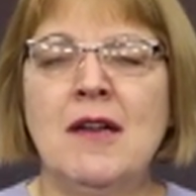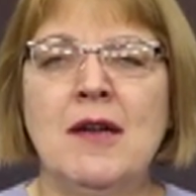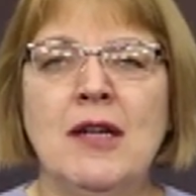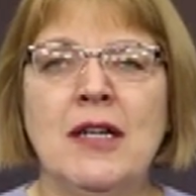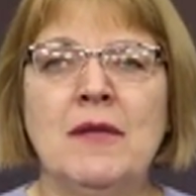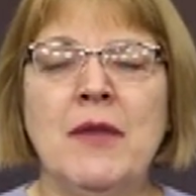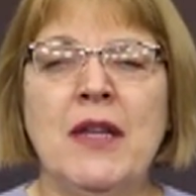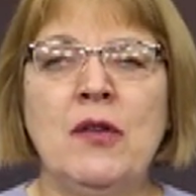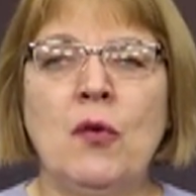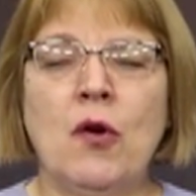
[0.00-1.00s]
Uh,
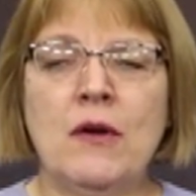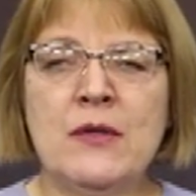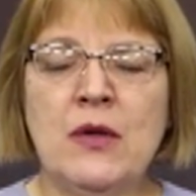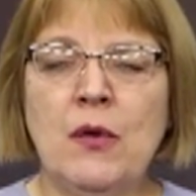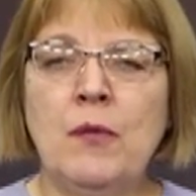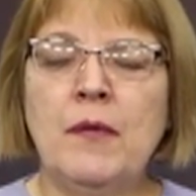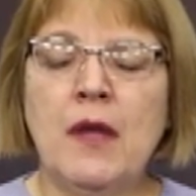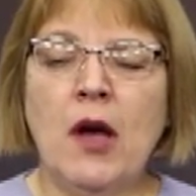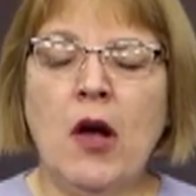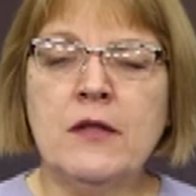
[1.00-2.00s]
and you are also,
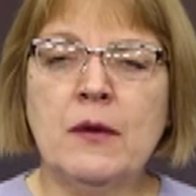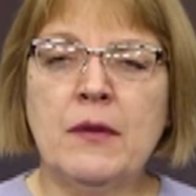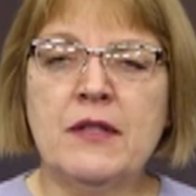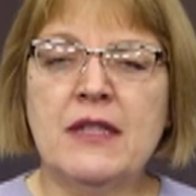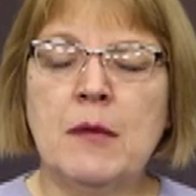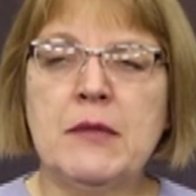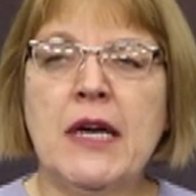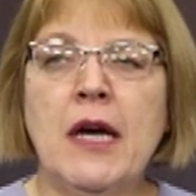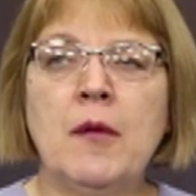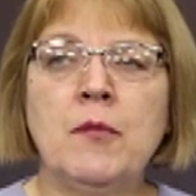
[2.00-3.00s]
also at the same
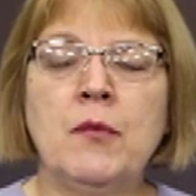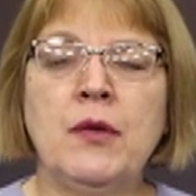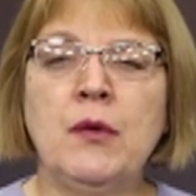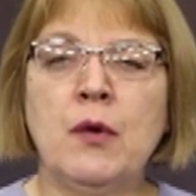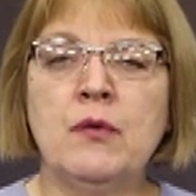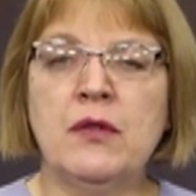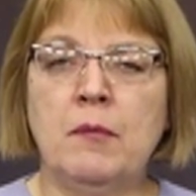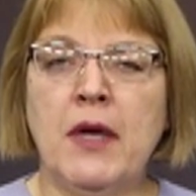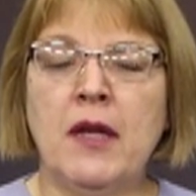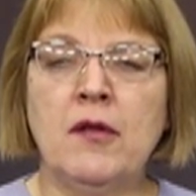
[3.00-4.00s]
time, when you go to the
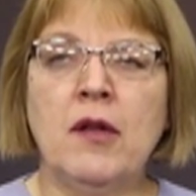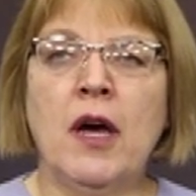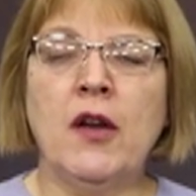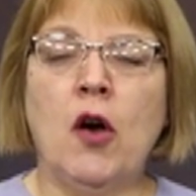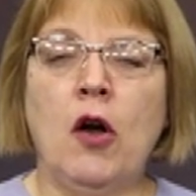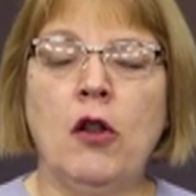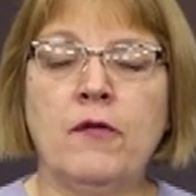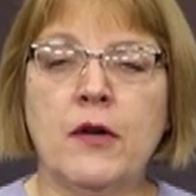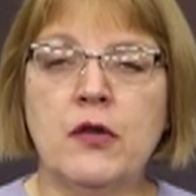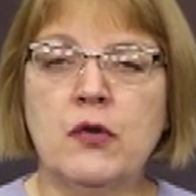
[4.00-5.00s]
Met on all of
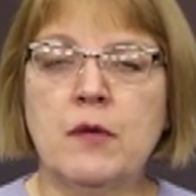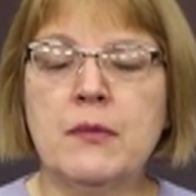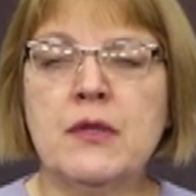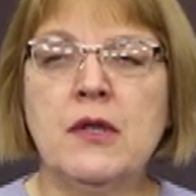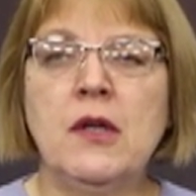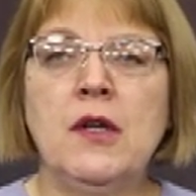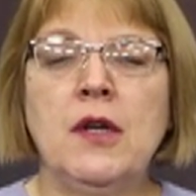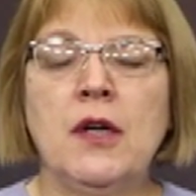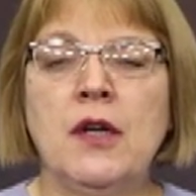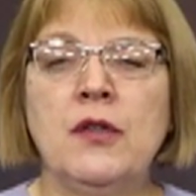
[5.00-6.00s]
our trips,
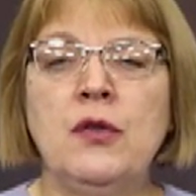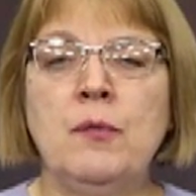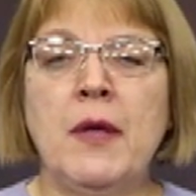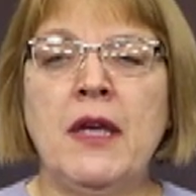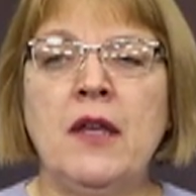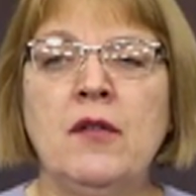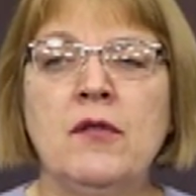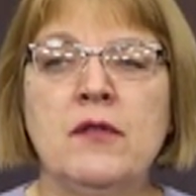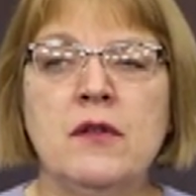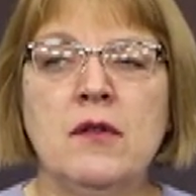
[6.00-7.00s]
uh, you may
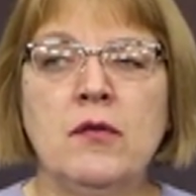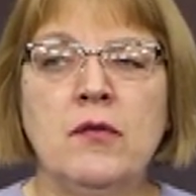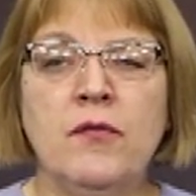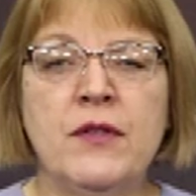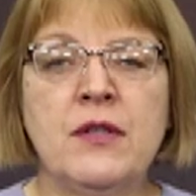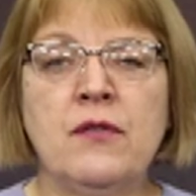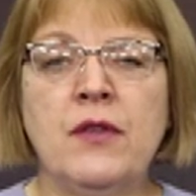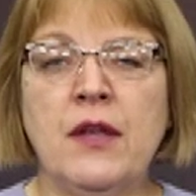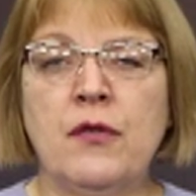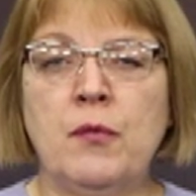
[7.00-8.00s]
visit
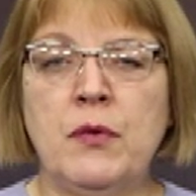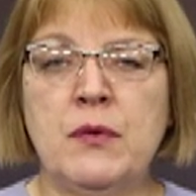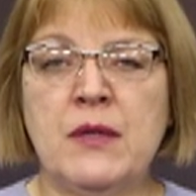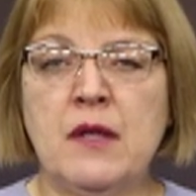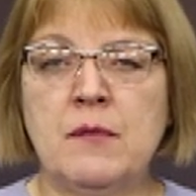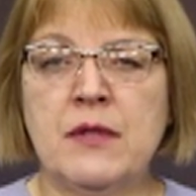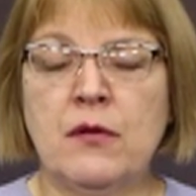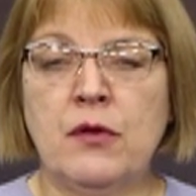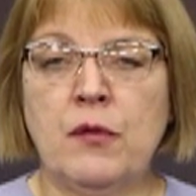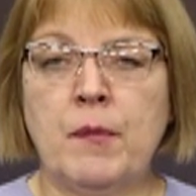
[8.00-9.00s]
the other museums that are
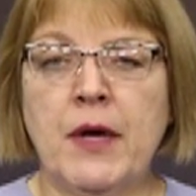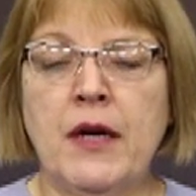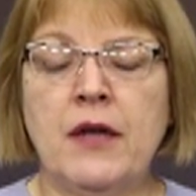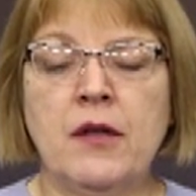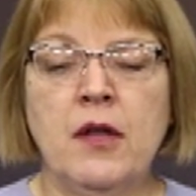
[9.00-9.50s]
nearby.